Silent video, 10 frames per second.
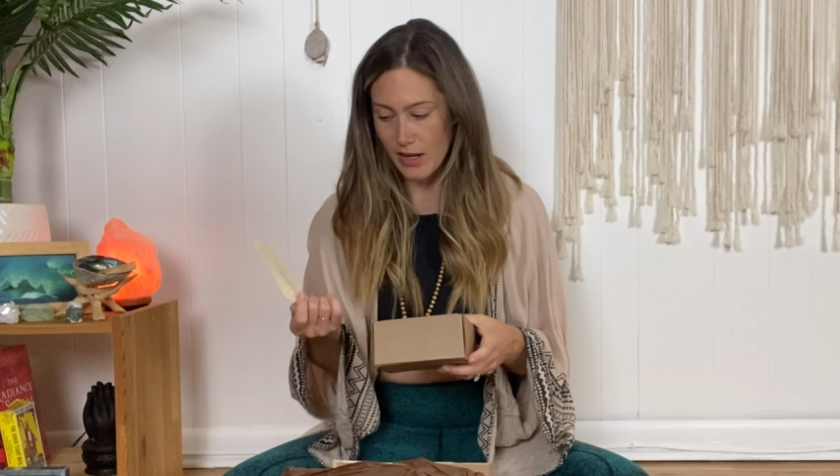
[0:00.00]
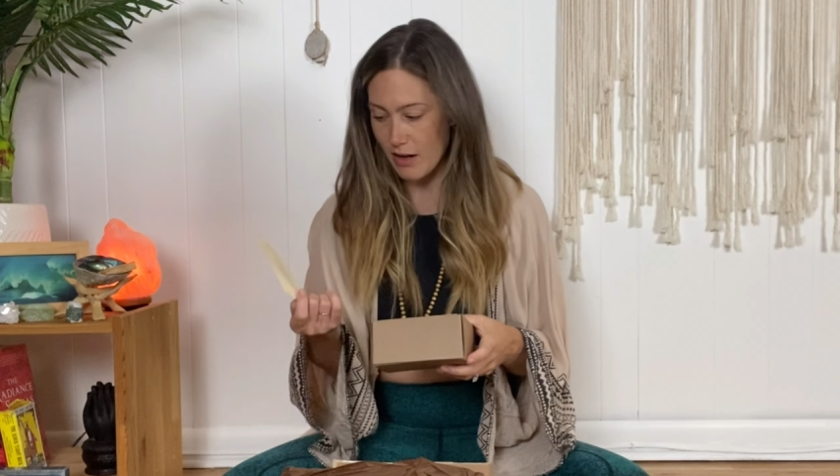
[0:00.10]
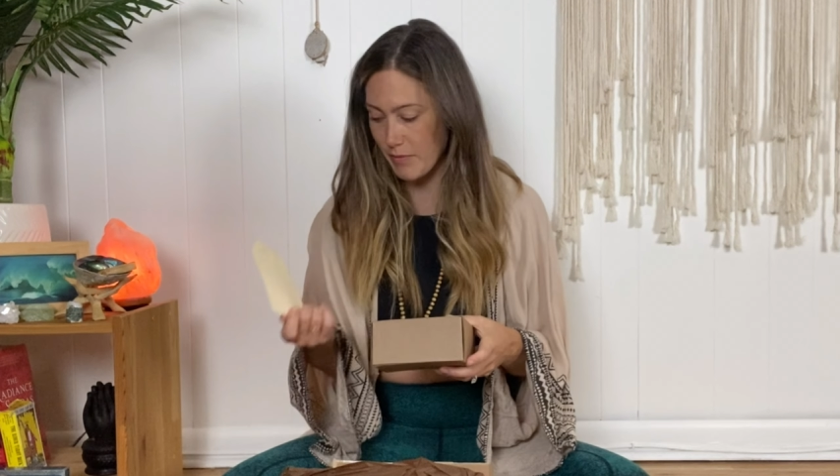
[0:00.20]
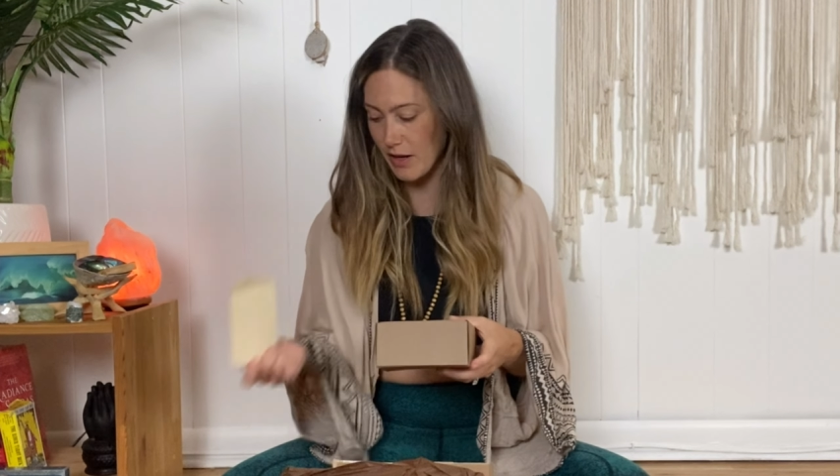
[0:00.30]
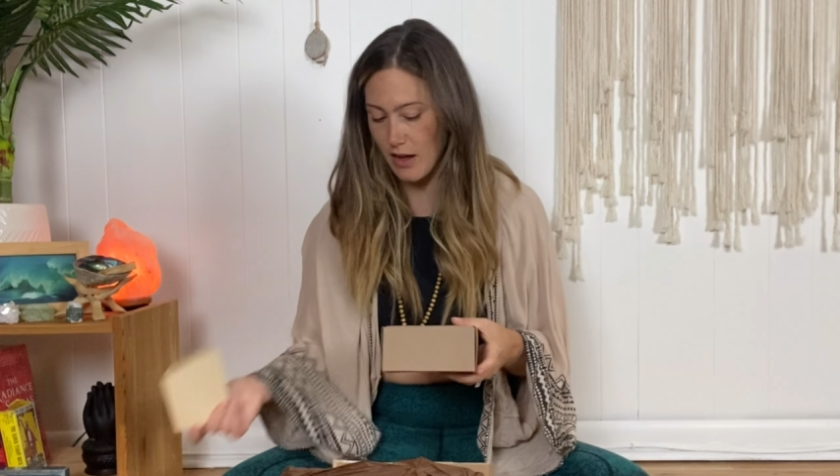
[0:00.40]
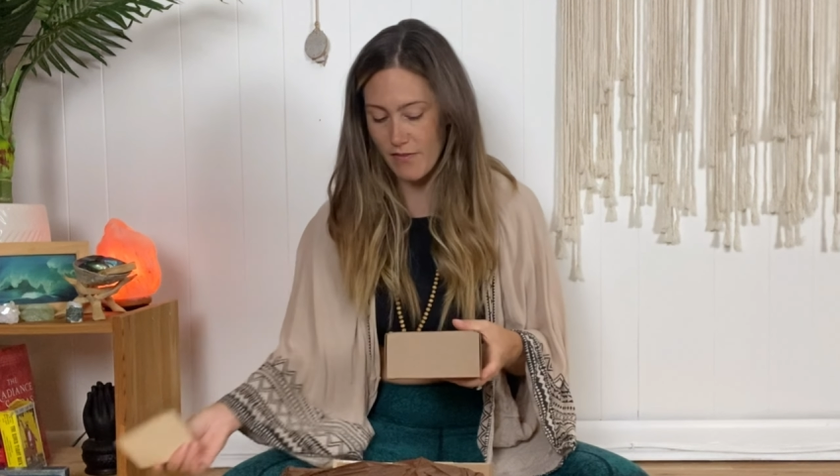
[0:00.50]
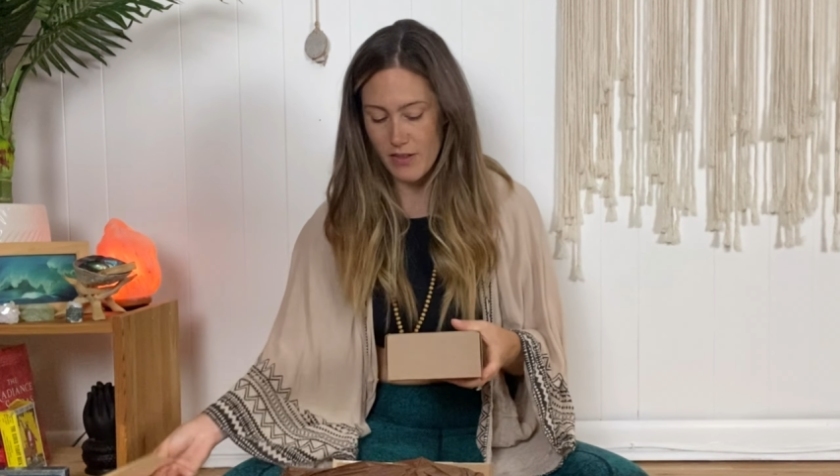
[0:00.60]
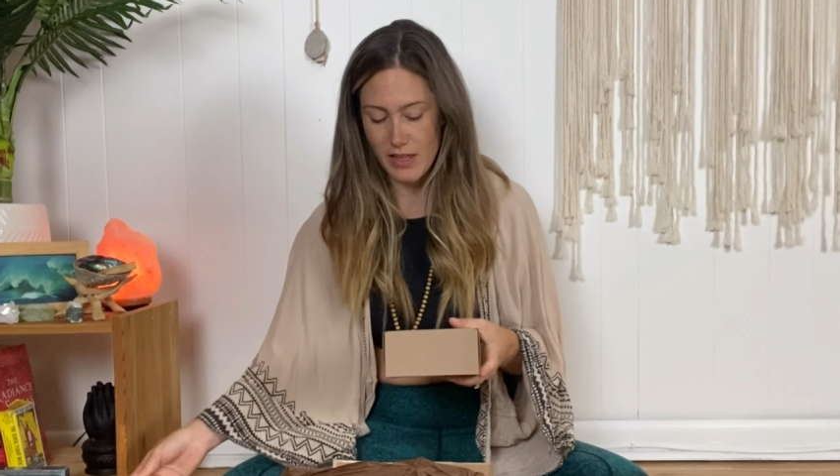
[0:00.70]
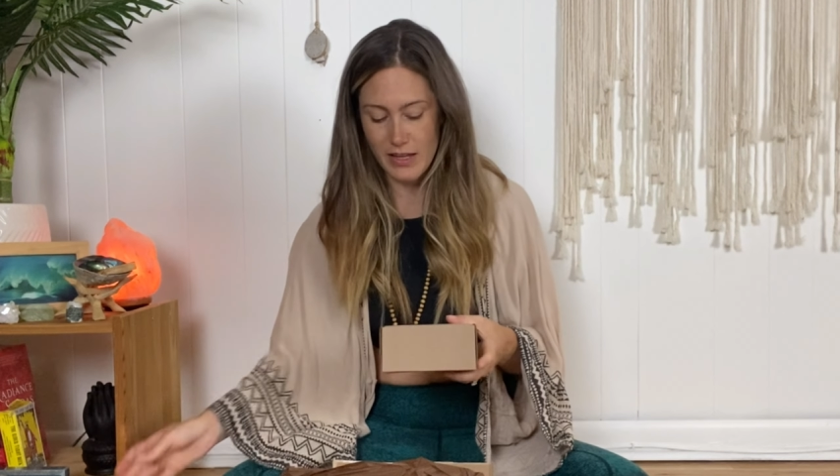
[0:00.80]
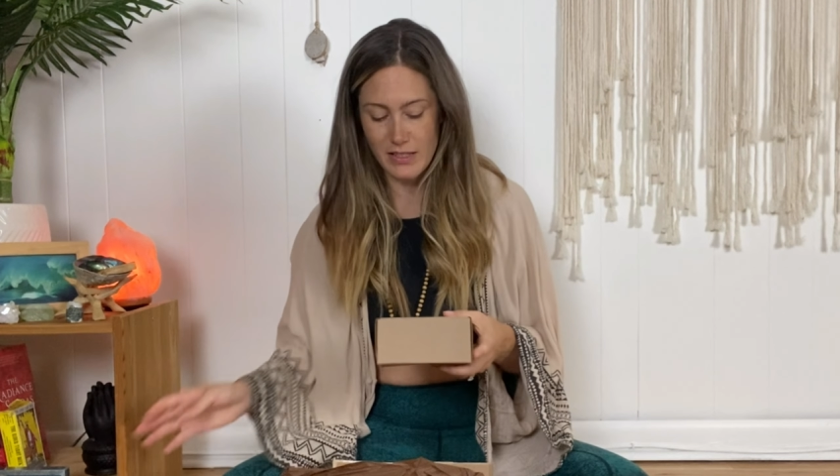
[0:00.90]
coming off
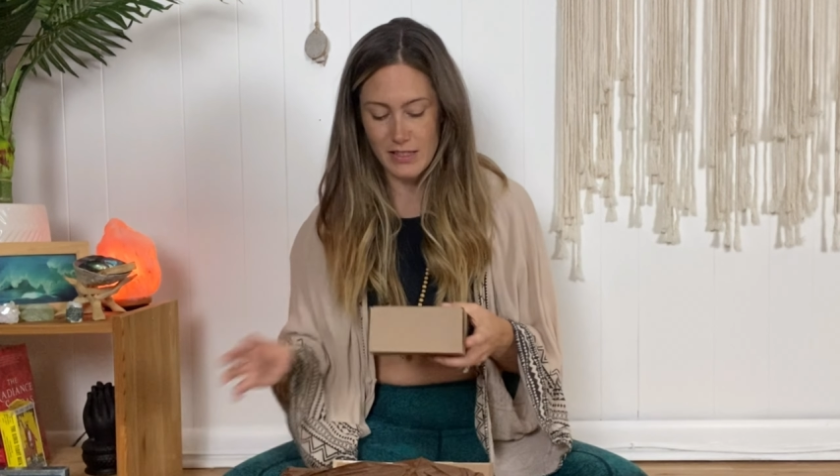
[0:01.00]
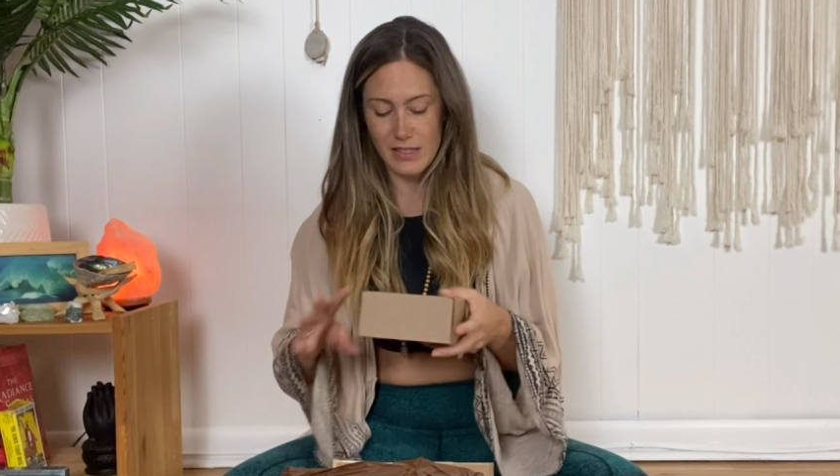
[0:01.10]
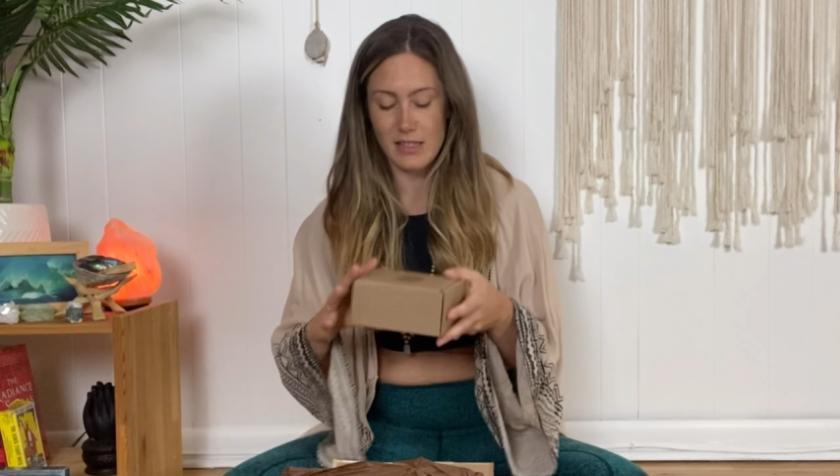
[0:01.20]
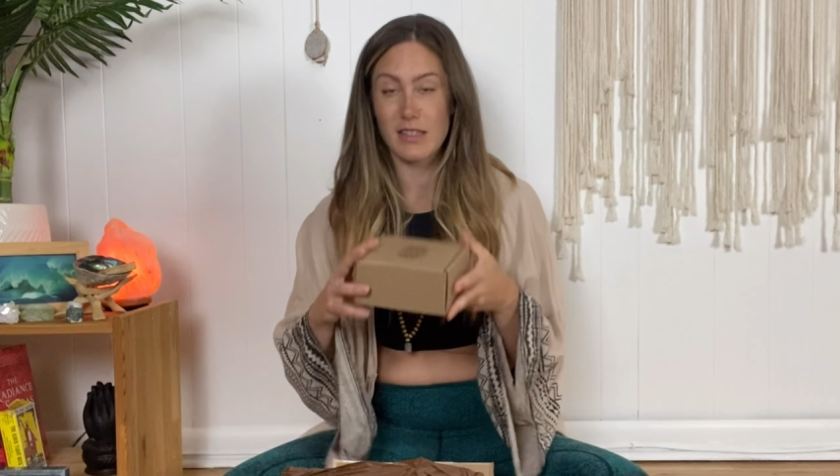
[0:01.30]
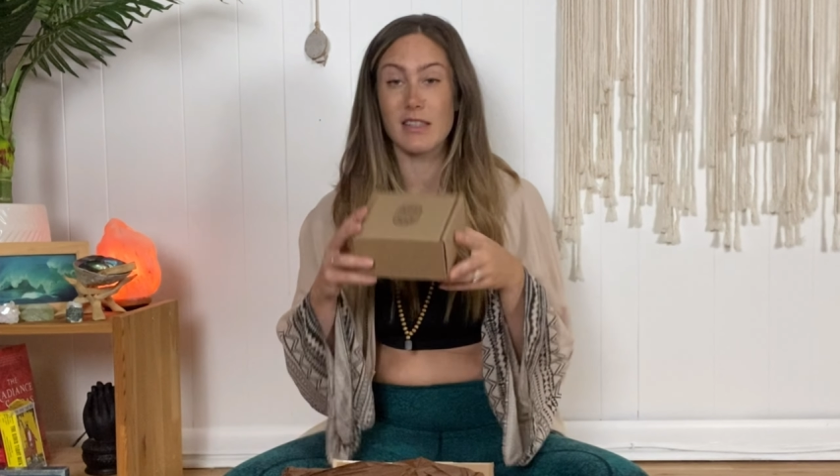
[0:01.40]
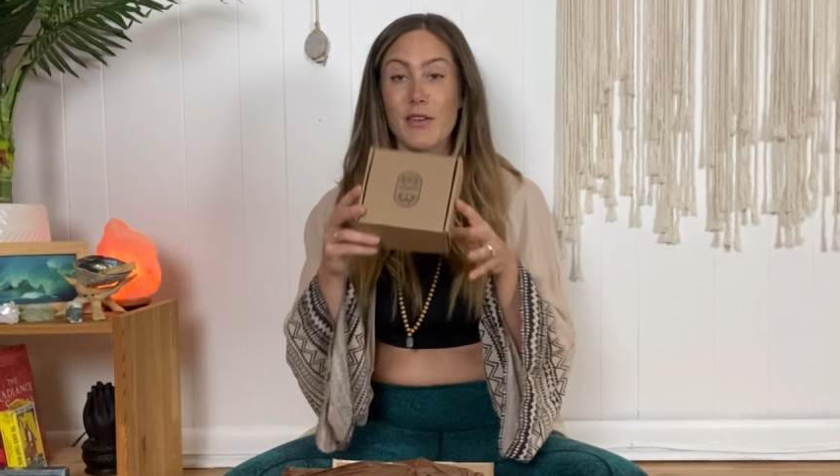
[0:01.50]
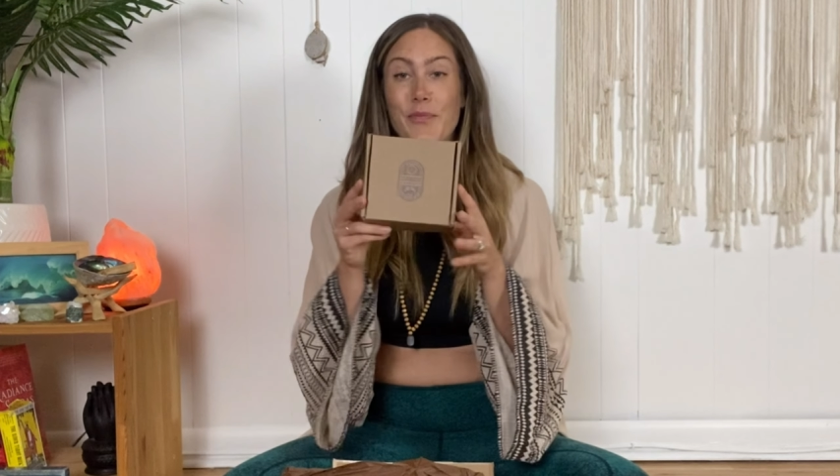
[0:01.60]
of this.